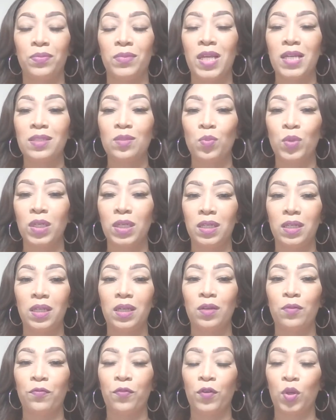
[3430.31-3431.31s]
That's what he
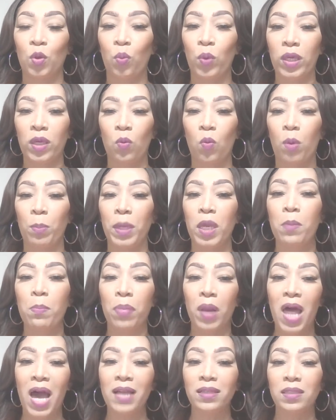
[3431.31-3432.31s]
did for the wicked woman. He
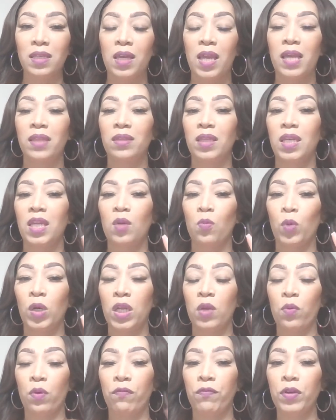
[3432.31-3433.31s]
blocked it, and then when
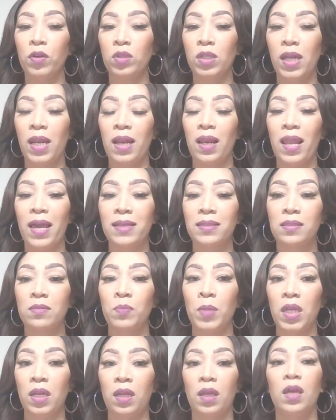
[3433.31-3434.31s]
he revealed it at the last
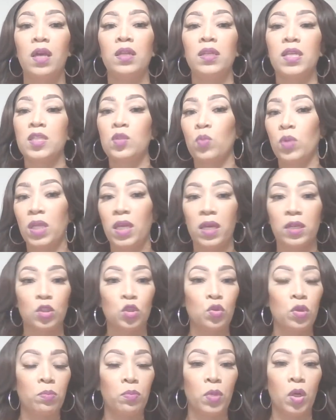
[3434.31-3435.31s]
minute, that's when he had
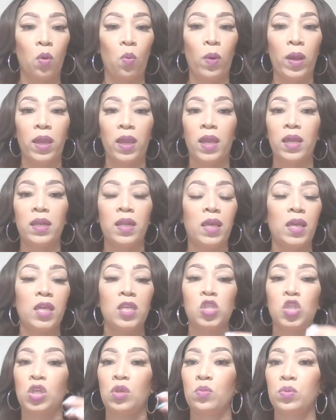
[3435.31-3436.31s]
stripped me away, and
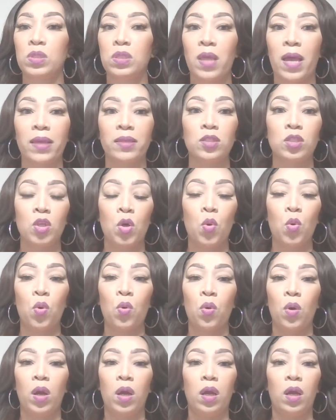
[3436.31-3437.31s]
she was like
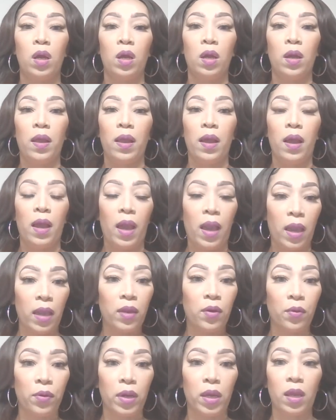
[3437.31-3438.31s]
so
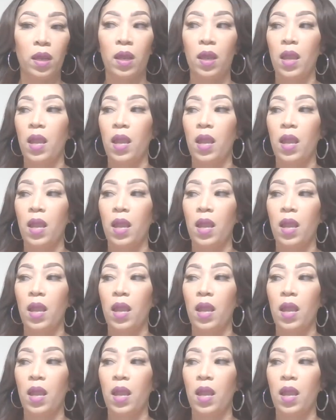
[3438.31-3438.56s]
angry.